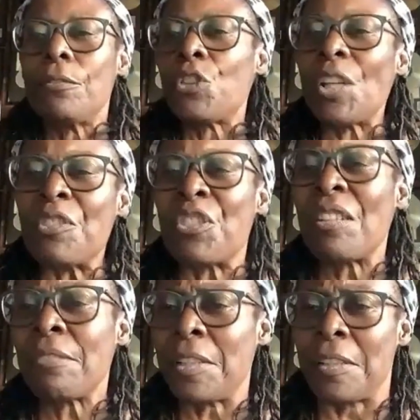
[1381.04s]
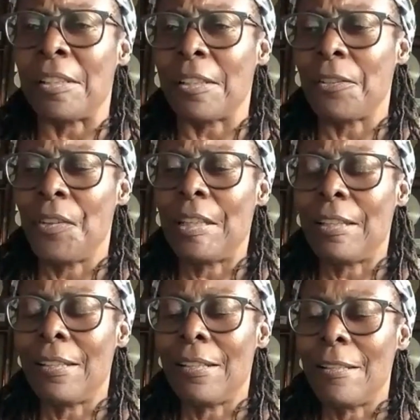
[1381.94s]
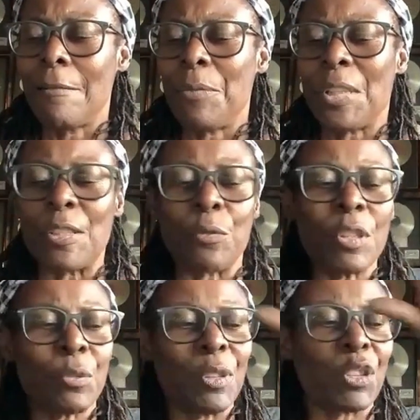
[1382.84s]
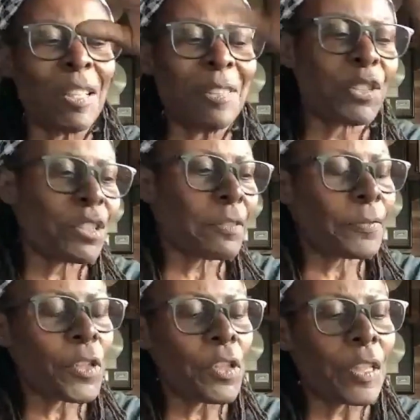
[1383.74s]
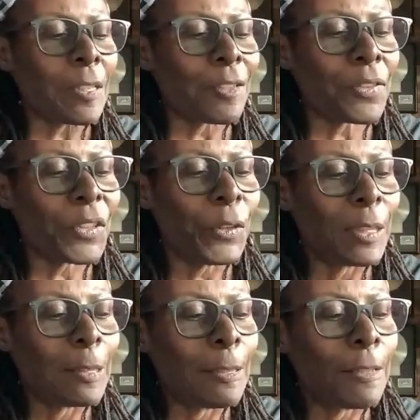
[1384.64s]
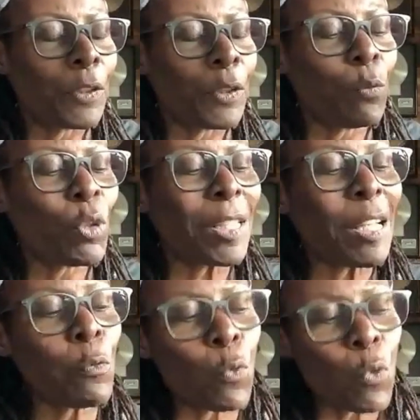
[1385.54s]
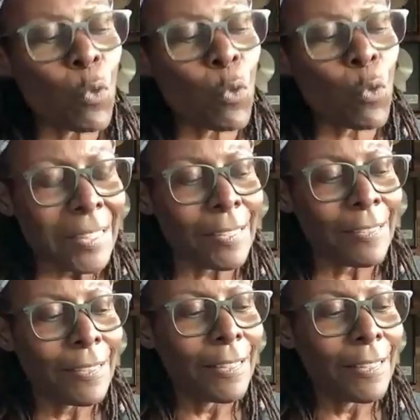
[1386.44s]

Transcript: Changed everything. Because once we changed our focus to what I wanted,